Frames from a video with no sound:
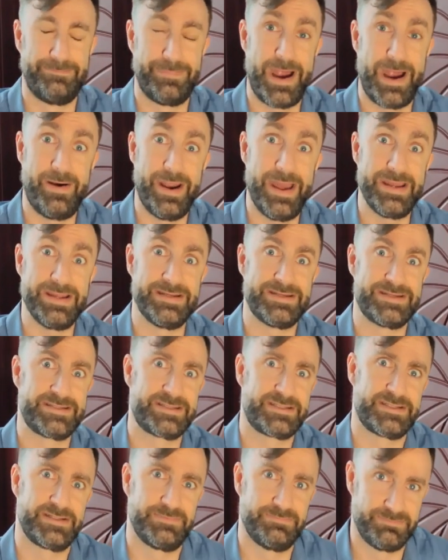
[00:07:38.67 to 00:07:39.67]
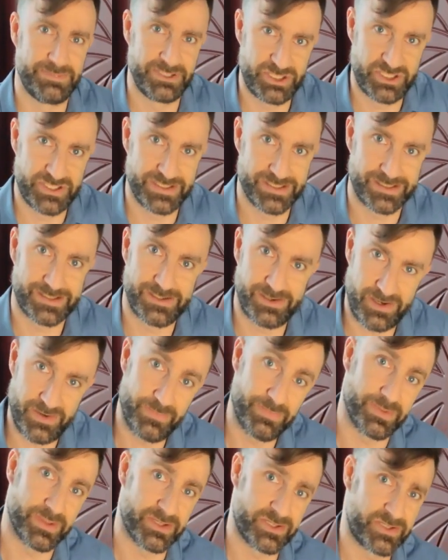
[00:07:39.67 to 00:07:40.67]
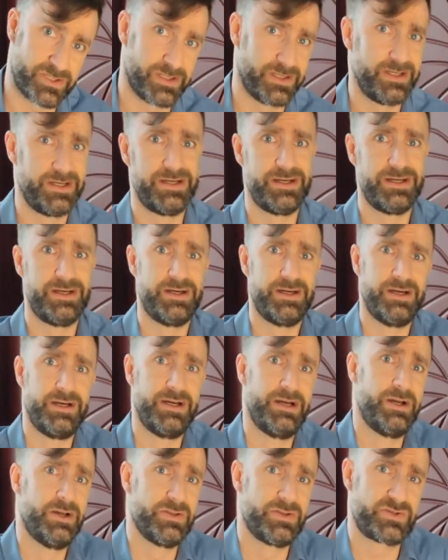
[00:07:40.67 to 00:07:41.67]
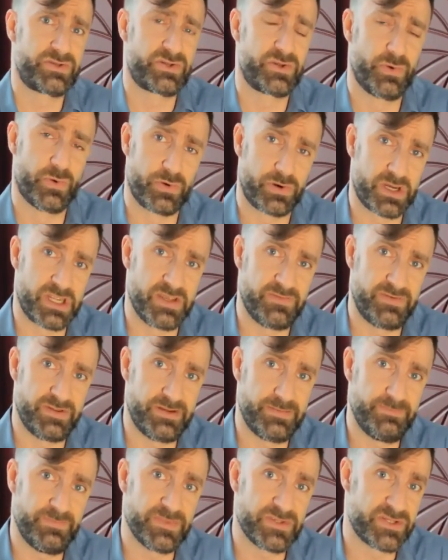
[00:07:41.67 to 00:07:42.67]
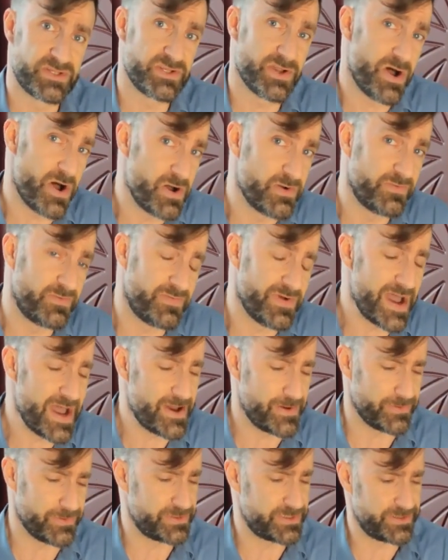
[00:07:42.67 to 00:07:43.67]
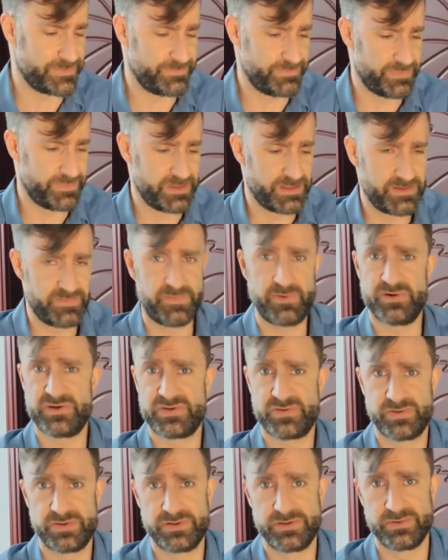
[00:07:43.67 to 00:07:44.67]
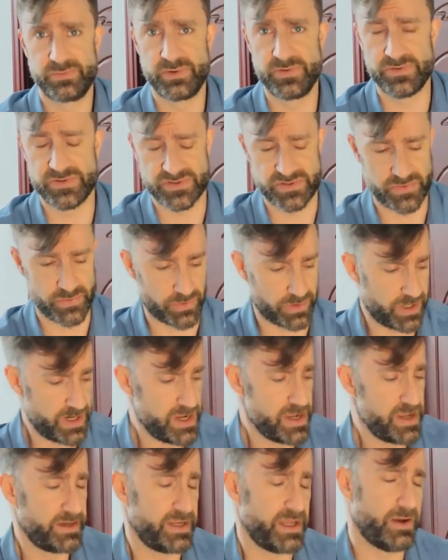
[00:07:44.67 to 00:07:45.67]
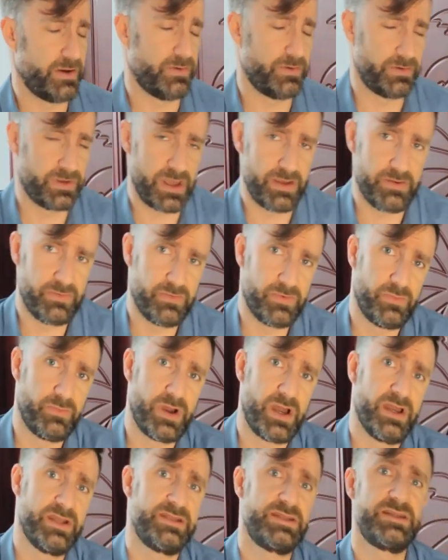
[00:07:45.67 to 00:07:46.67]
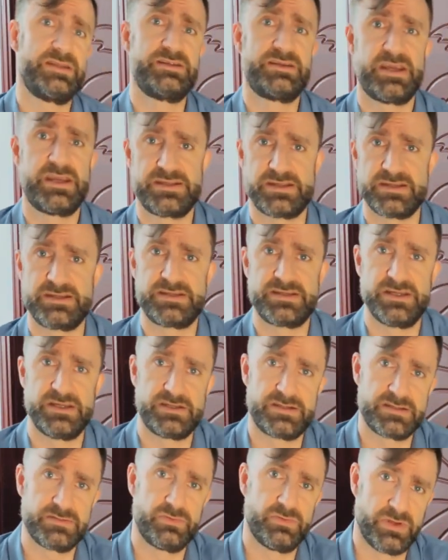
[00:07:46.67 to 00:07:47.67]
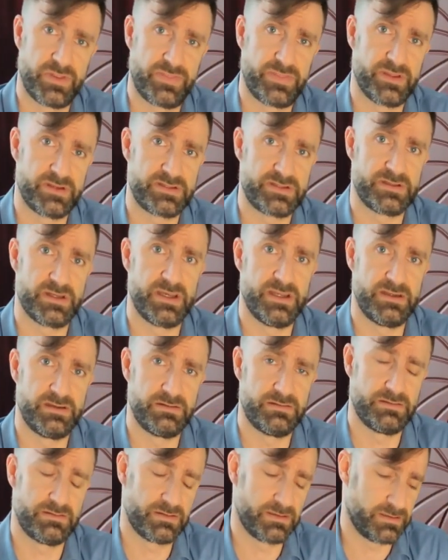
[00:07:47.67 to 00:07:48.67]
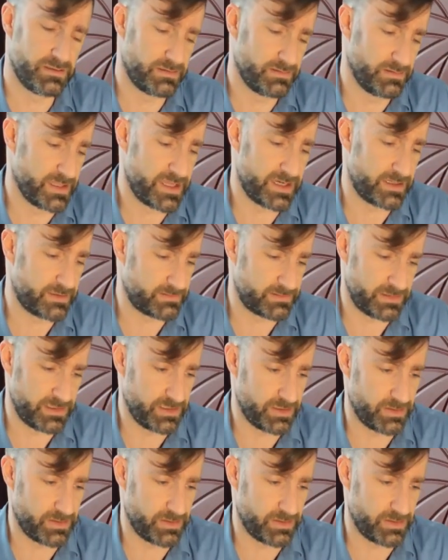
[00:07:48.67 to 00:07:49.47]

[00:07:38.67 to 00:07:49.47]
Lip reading: All right, mission accomplished. Score given, song found. First, with the score. Now, I did get to sit with it and let it,